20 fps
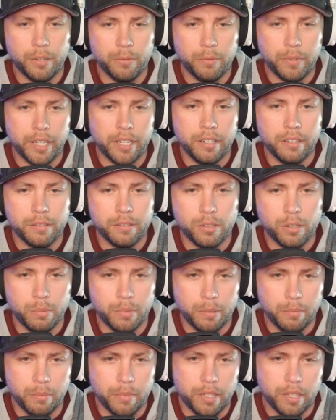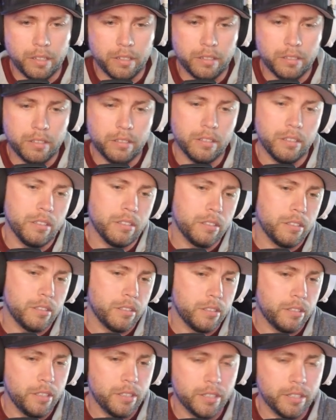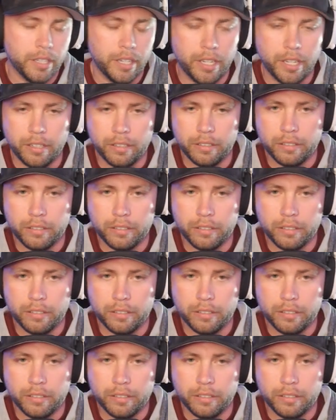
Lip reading: we get Absorbing Man? Oh, this again.